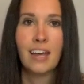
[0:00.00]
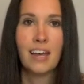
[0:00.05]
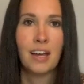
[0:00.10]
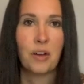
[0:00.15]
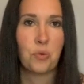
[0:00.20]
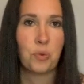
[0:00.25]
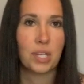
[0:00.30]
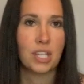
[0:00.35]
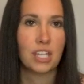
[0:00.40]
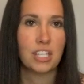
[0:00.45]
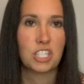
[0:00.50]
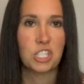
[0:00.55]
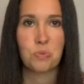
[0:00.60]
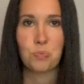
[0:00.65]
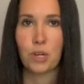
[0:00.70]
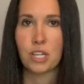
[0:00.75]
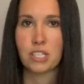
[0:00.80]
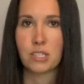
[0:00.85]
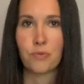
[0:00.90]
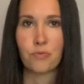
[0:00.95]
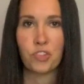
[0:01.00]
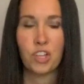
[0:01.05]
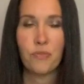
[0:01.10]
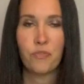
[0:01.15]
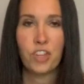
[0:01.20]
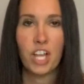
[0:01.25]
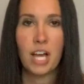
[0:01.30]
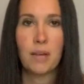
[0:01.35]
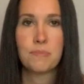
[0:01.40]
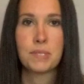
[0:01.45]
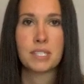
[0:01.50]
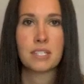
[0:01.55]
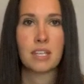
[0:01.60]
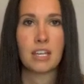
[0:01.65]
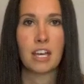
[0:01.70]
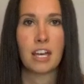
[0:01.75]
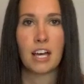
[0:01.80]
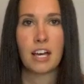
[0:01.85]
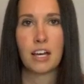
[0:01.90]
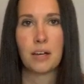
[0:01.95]
really just bring some flip-flops,
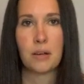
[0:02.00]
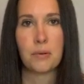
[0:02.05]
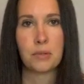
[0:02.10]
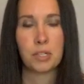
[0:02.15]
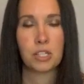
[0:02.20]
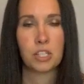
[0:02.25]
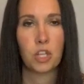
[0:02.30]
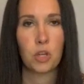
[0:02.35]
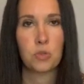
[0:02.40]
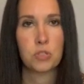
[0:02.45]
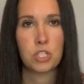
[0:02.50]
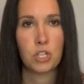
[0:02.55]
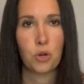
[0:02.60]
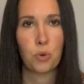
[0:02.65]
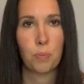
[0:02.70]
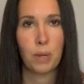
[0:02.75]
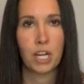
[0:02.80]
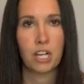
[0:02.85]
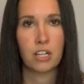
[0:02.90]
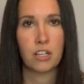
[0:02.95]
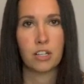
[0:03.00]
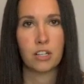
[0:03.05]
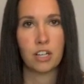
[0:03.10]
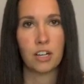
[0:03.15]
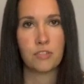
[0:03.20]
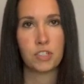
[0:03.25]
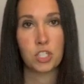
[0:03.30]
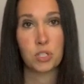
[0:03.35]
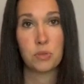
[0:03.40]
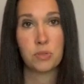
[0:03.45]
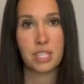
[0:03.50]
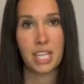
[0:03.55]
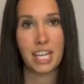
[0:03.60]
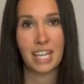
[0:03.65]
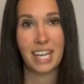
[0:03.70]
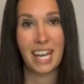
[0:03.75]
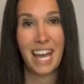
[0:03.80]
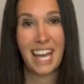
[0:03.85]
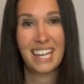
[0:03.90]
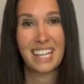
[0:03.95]
a closed-toe pair of shoes they
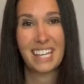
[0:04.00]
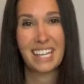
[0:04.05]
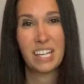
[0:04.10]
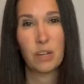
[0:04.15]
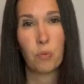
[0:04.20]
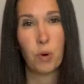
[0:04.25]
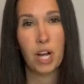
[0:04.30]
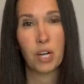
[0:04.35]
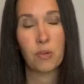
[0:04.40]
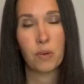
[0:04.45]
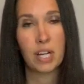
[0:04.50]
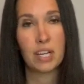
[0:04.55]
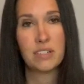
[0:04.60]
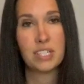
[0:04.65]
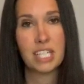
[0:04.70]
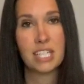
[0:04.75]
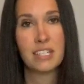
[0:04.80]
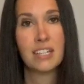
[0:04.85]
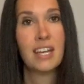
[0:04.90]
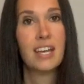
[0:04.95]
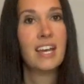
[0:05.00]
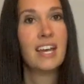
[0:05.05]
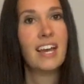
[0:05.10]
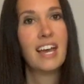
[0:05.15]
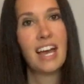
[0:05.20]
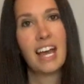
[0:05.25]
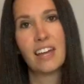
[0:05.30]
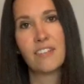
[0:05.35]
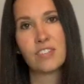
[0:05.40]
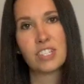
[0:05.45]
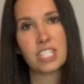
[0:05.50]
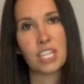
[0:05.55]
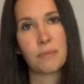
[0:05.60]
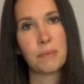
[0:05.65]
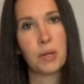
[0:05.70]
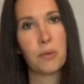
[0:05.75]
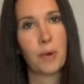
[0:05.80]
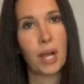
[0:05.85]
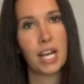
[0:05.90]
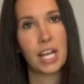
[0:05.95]
can hike in and walk around in, and if it's going to
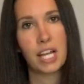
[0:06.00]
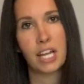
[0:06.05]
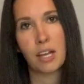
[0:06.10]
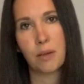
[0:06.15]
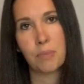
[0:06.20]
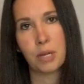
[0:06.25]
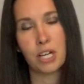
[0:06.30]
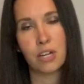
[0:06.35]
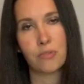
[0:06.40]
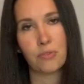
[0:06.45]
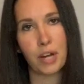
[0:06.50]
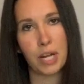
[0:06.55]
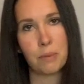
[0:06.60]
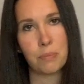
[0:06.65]
be raining, a pair of rain